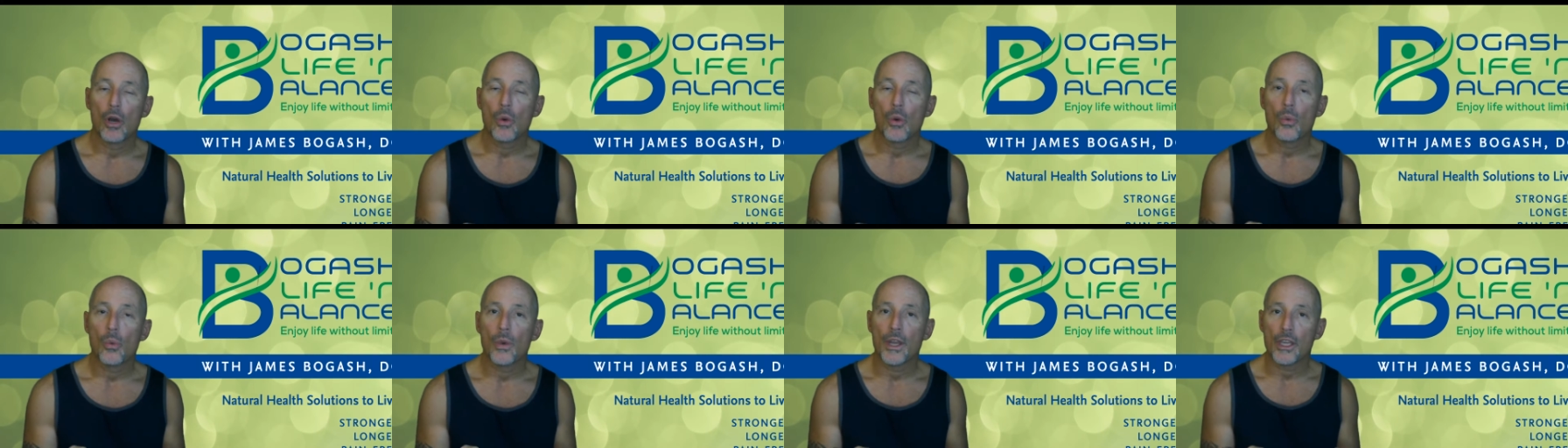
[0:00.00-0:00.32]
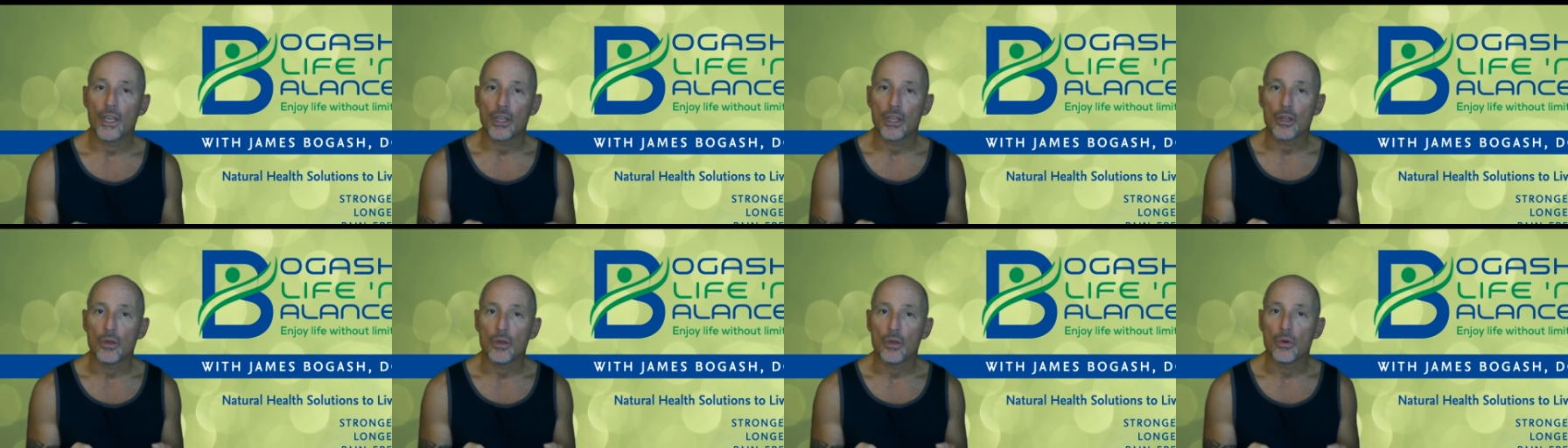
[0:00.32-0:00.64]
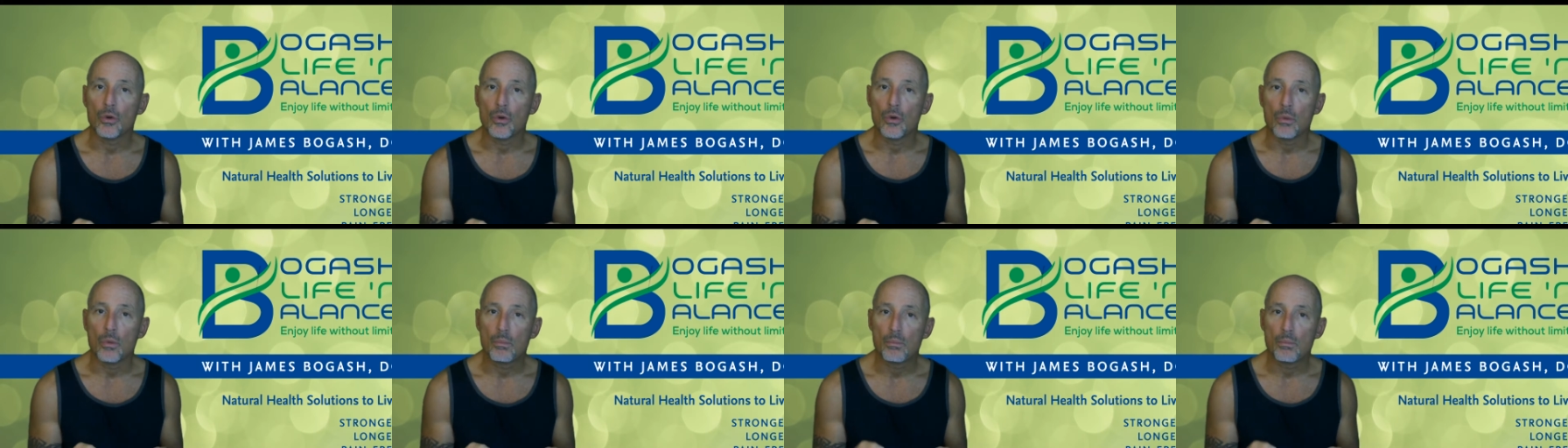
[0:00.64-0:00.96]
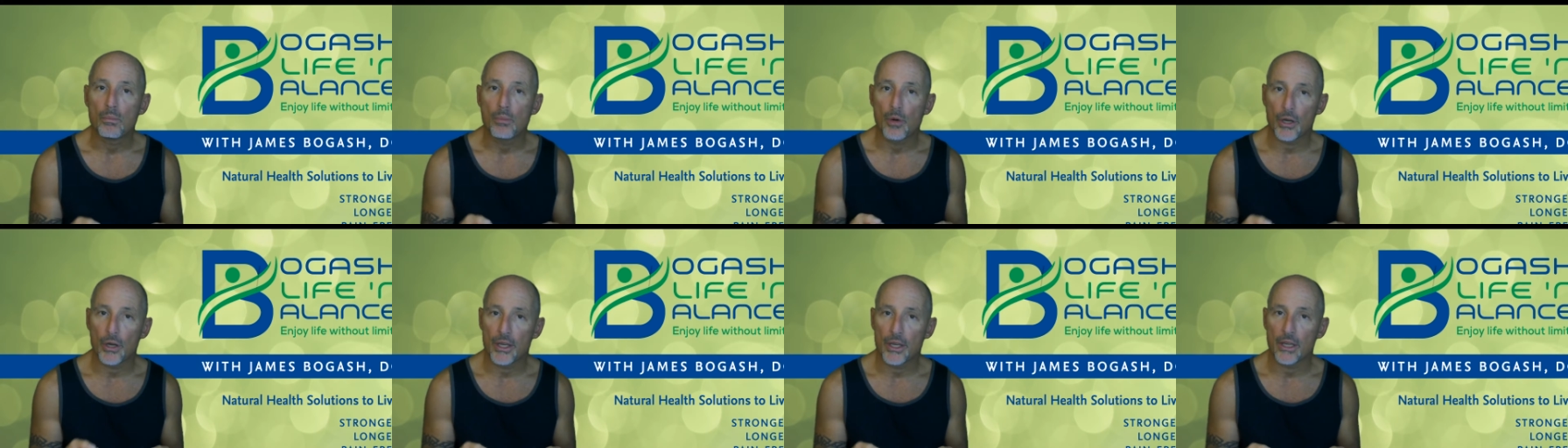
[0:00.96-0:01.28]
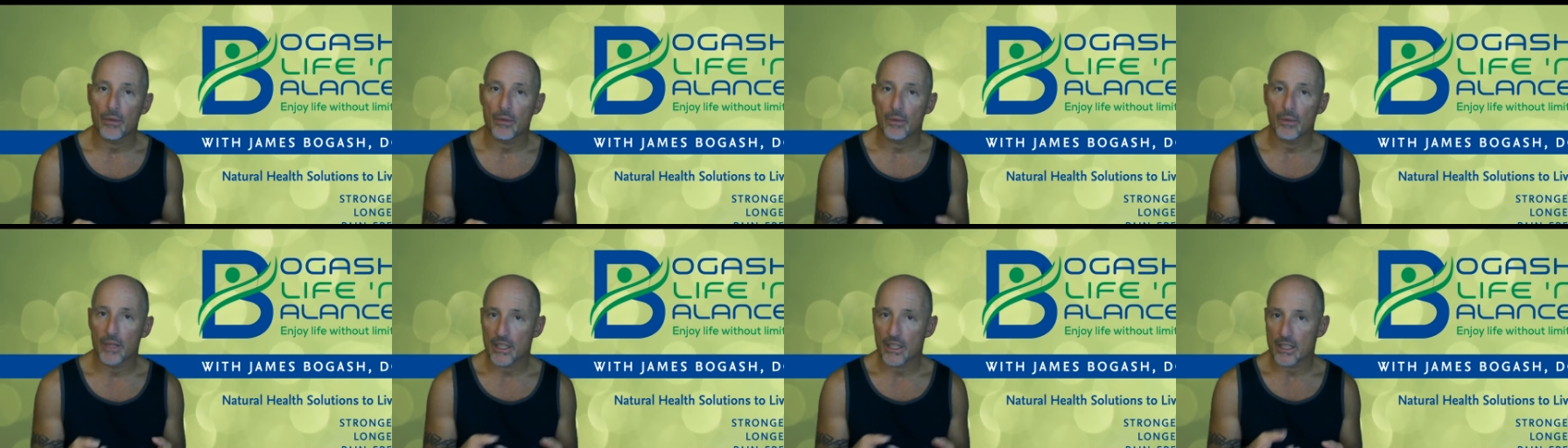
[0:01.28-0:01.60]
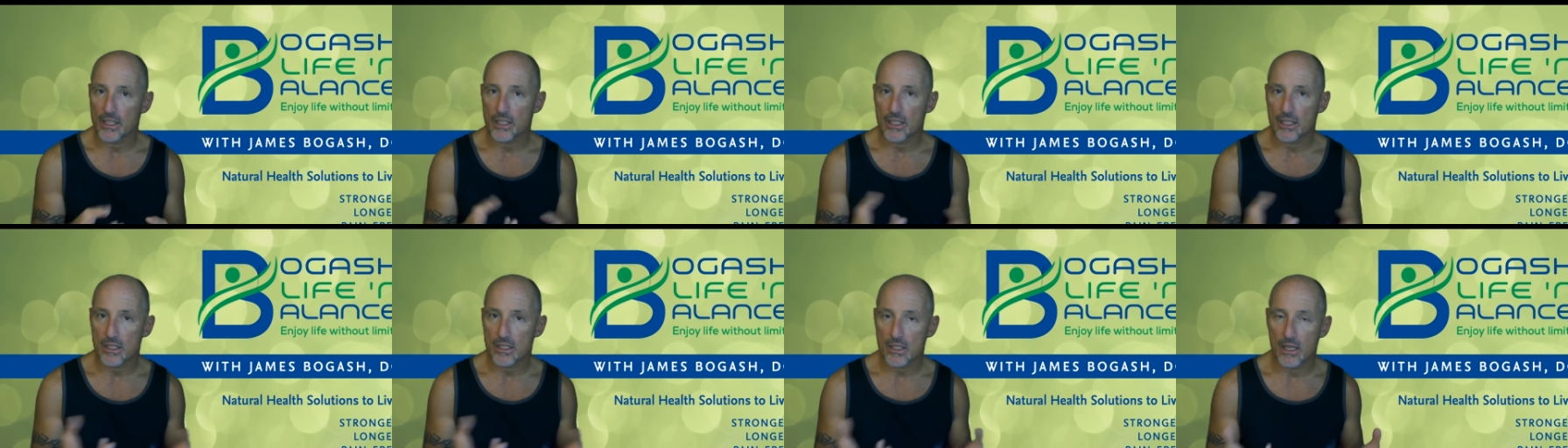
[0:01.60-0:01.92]
when you put it when
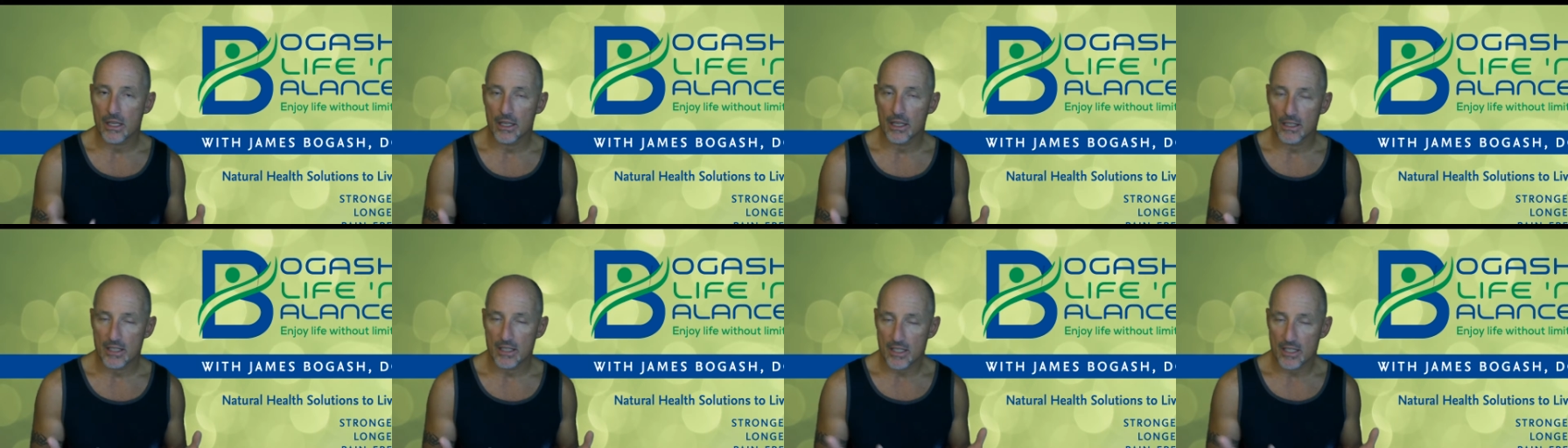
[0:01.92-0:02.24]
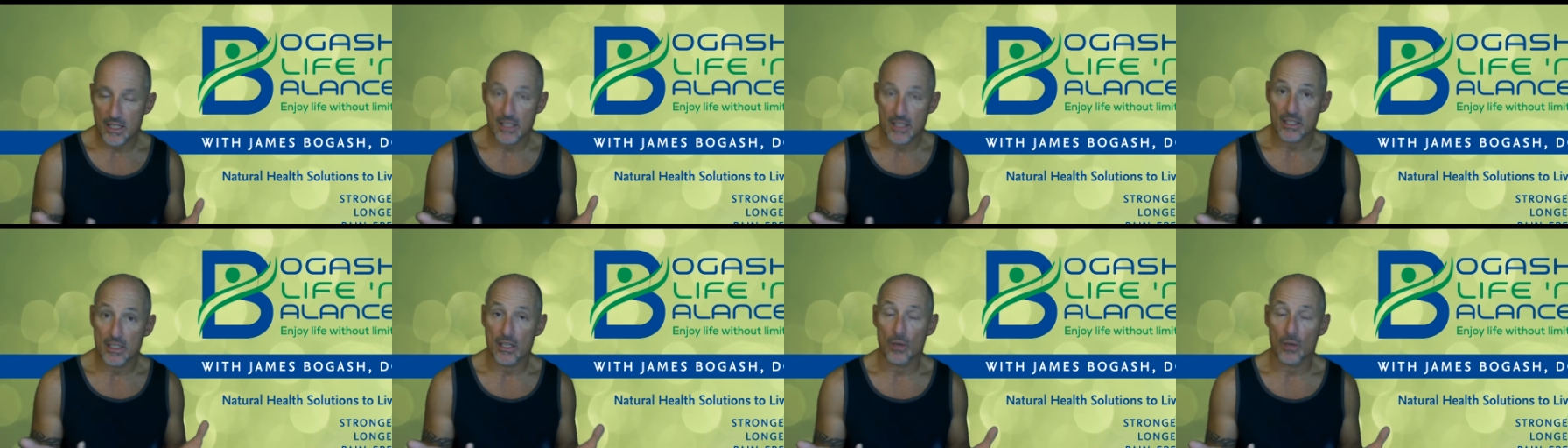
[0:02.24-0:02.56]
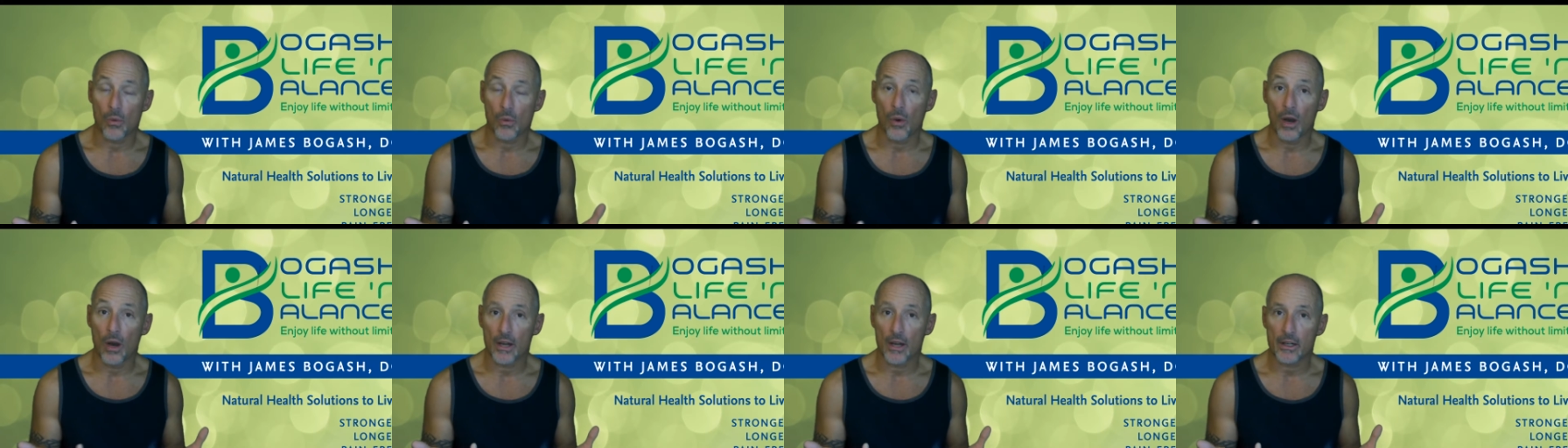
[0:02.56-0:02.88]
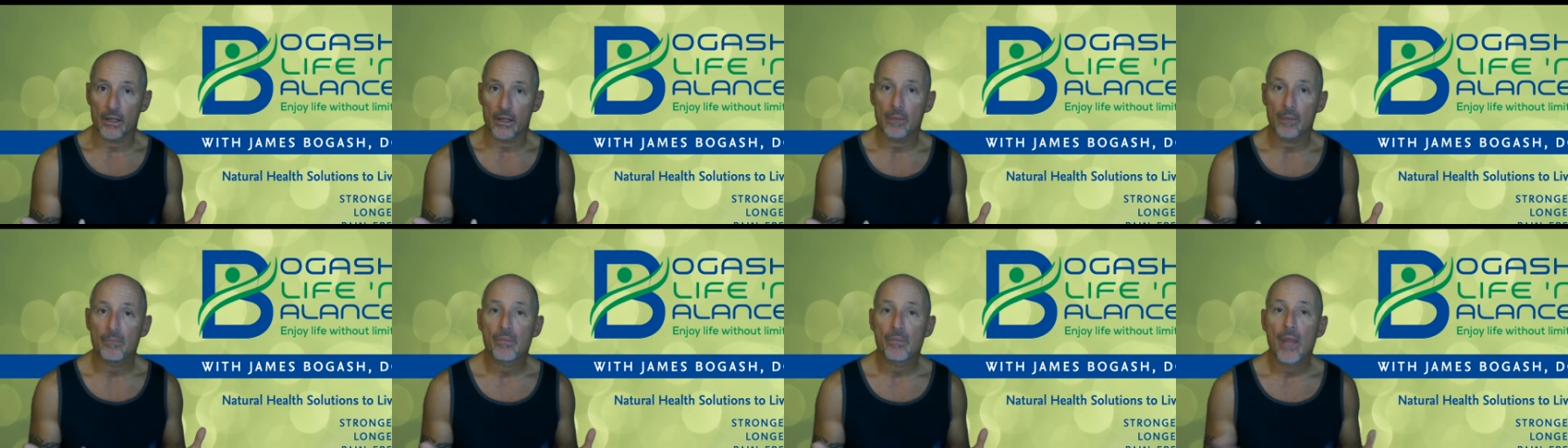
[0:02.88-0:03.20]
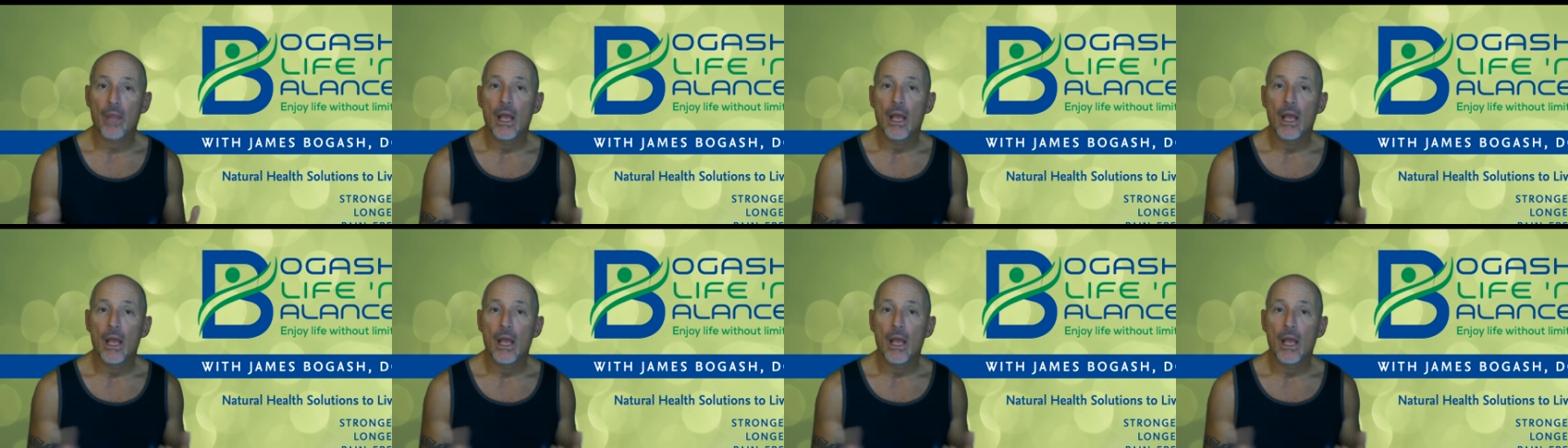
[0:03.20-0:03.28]
it's it sits in water